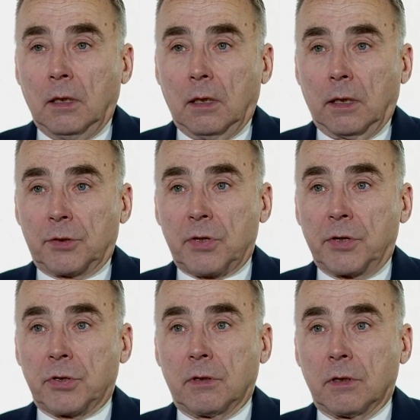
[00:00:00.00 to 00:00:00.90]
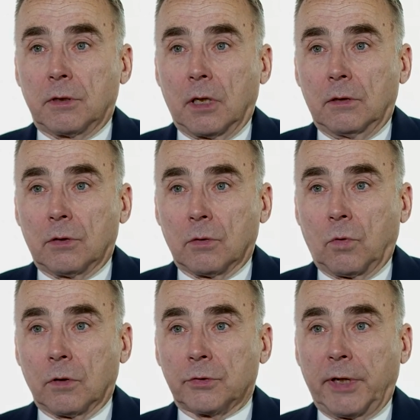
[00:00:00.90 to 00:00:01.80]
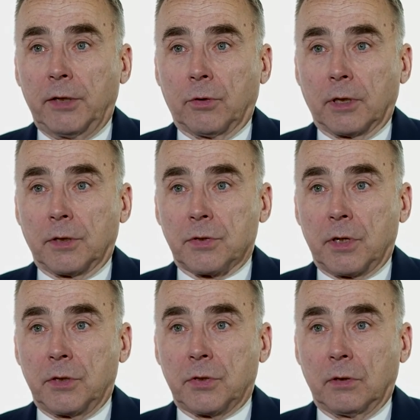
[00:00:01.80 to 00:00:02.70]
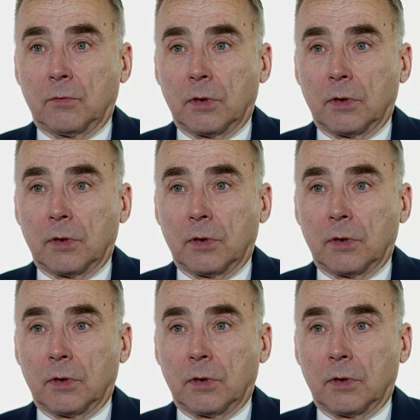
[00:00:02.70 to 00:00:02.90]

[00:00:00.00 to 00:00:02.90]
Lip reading: accession to the World Trade Organization